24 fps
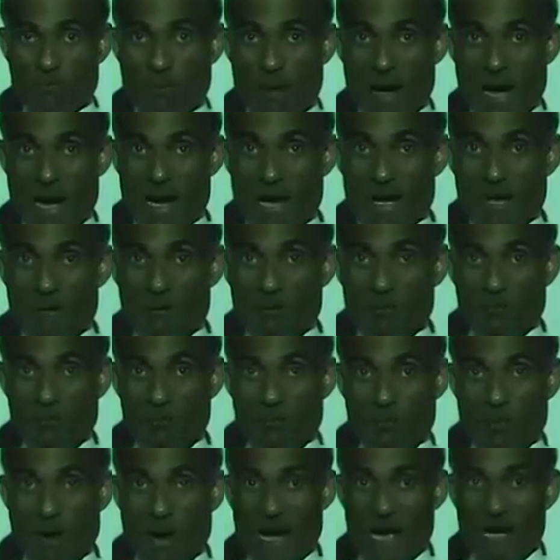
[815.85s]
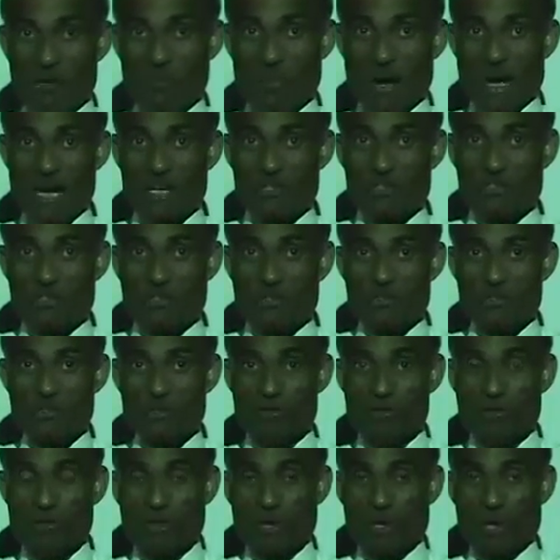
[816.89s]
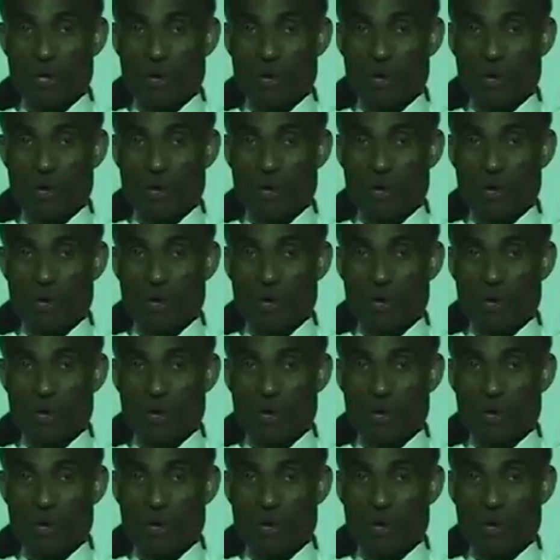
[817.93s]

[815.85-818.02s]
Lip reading: pi by 2,